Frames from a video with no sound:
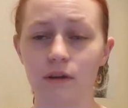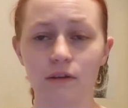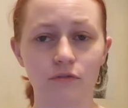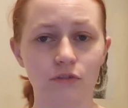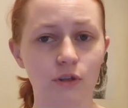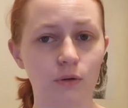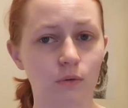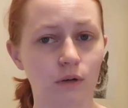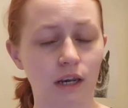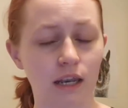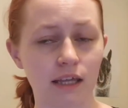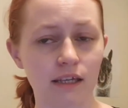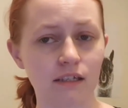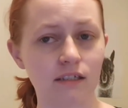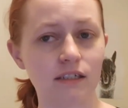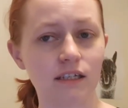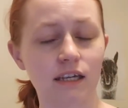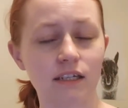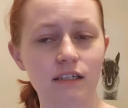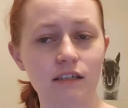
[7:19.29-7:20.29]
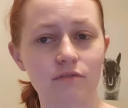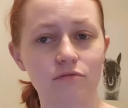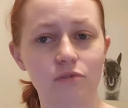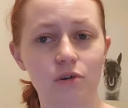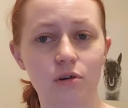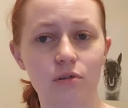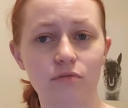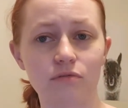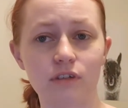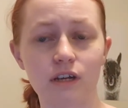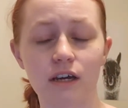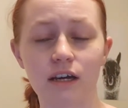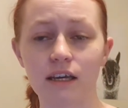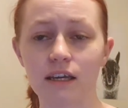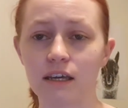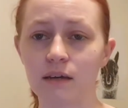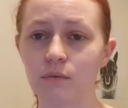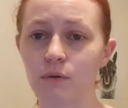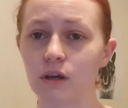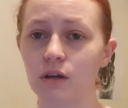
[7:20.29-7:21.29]
if you would like to get involved,
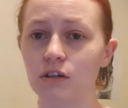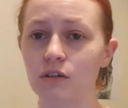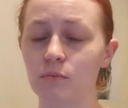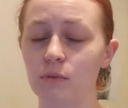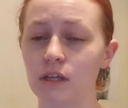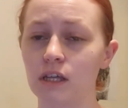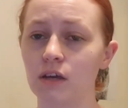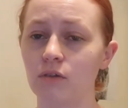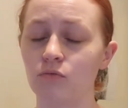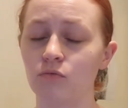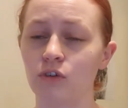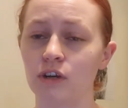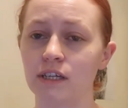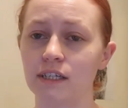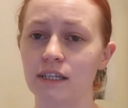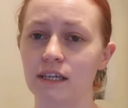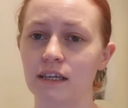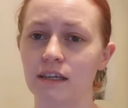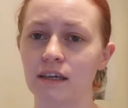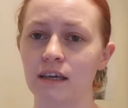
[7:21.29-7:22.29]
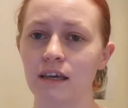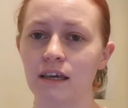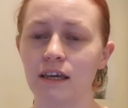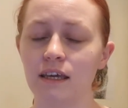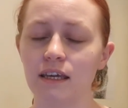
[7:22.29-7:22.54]
I am going to be reading